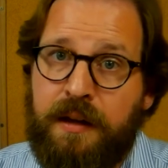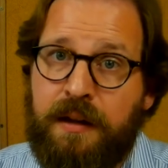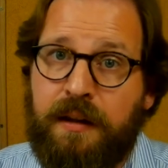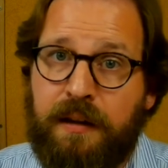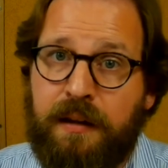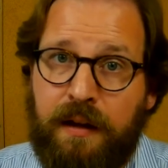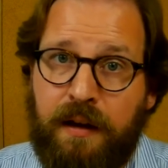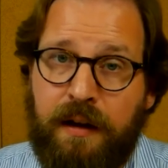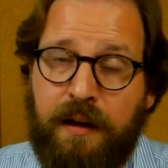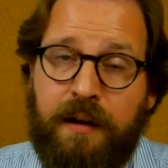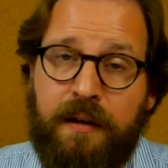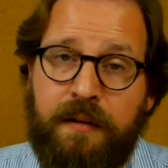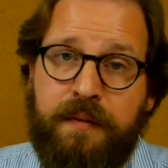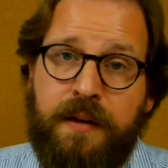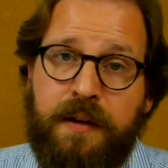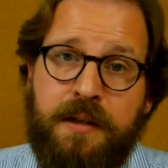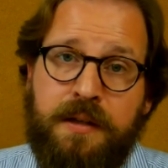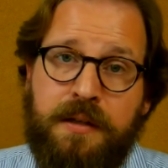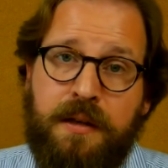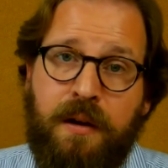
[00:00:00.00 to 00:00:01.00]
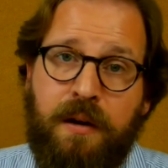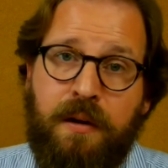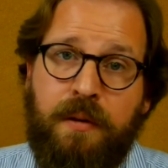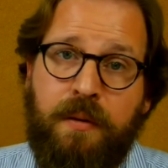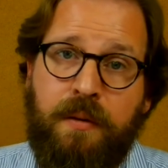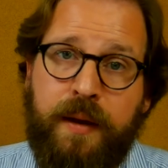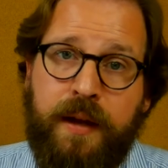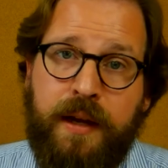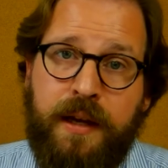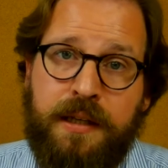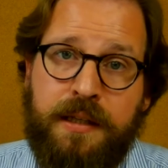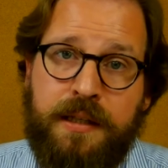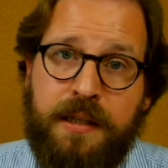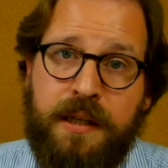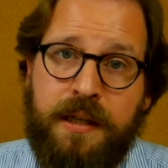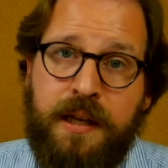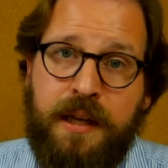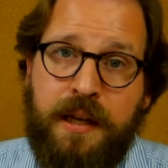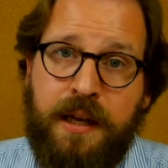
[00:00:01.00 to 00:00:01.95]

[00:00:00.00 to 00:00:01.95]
Love is always